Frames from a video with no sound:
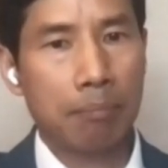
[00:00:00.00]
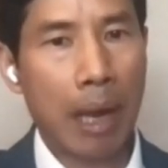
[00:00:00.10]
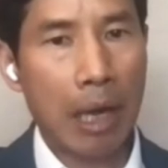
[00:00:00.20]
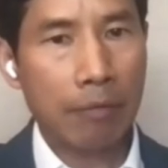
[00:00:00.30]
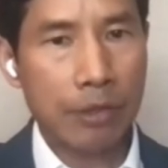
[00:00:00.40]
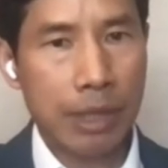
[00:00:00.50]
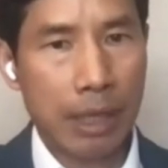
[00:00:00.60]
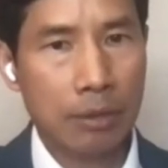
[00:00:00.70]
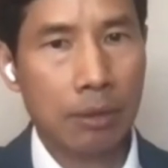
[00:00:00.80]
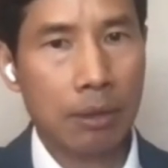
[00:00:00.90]
private
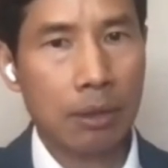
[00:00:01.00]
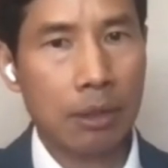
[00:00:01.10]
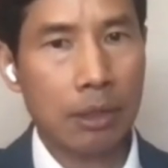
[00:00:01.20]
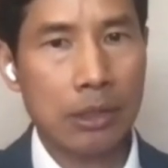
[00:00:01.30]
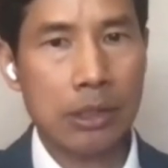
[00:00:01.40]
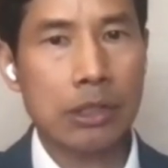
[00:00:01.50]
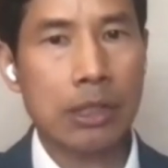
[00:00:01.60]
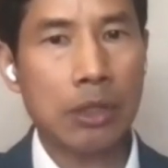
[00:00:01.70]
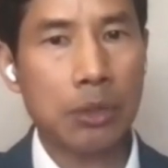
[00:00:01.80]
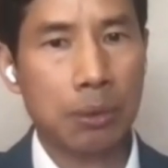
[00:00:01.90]
sector is
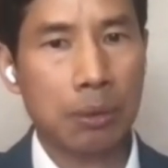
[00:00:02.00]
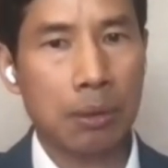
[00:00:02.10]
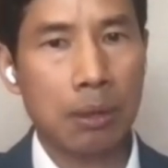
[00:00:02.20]
essential.